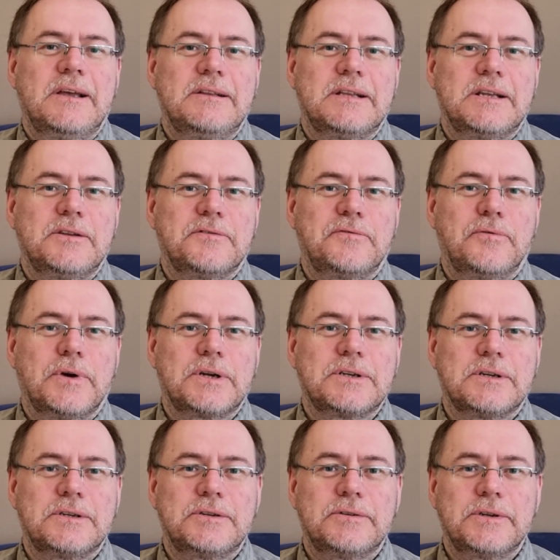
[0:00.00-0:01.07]
that you've worked
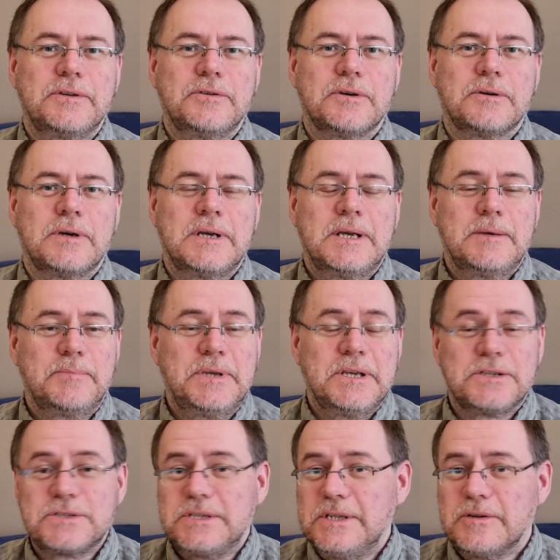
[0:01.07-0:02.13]
on during your
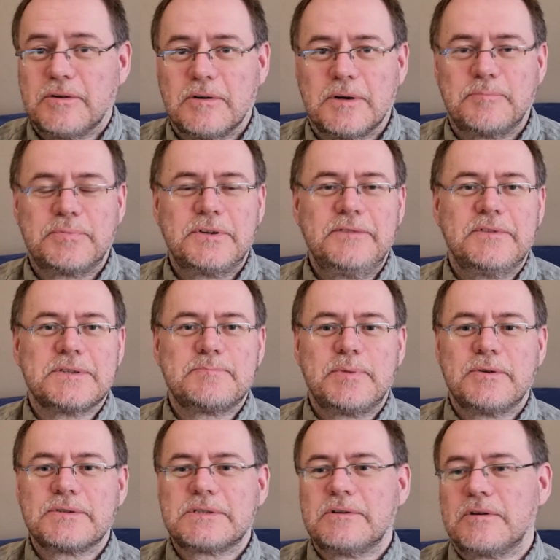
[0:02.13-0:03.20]
PhD or a previous
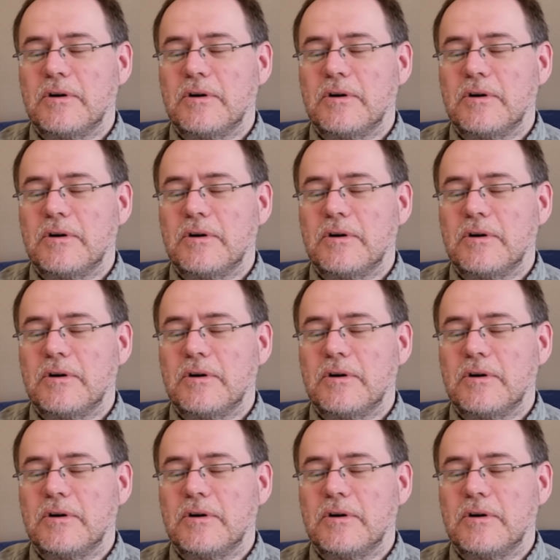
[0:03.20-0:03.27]
postdoc,